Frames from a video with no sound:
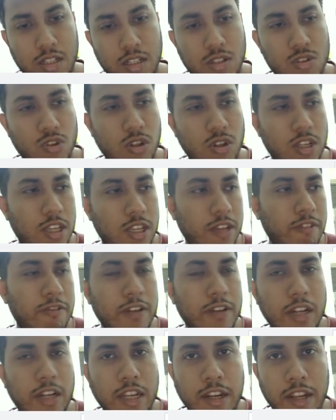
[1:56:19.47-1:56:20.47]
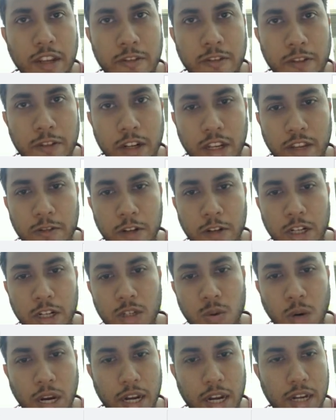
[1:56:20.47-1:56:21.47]
So if we
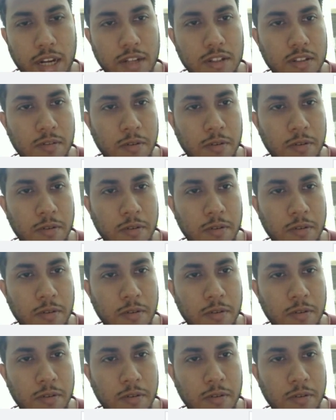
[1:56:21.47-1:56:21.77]
do a